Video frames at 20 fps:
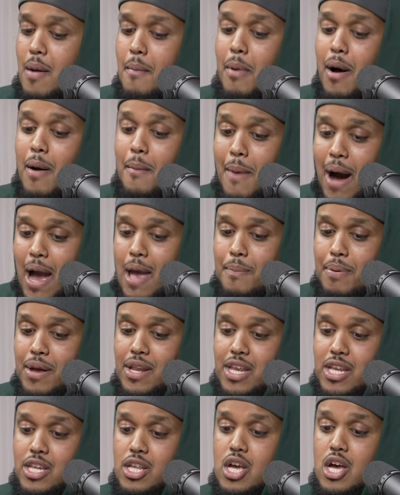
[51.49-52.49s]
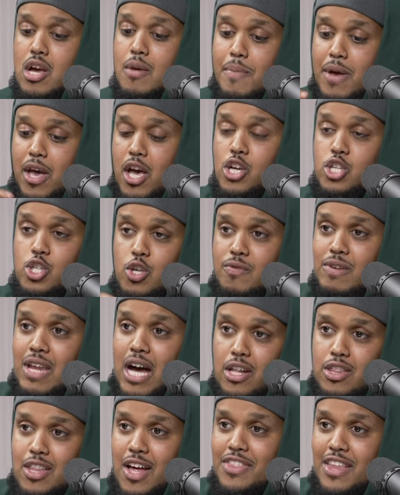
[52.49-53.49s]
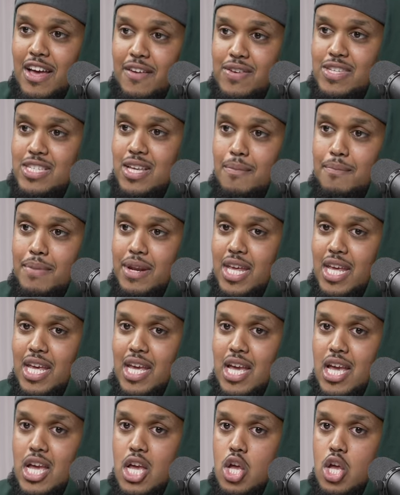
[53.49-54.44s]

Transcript: But in my opinion, because you've now done that for somebody,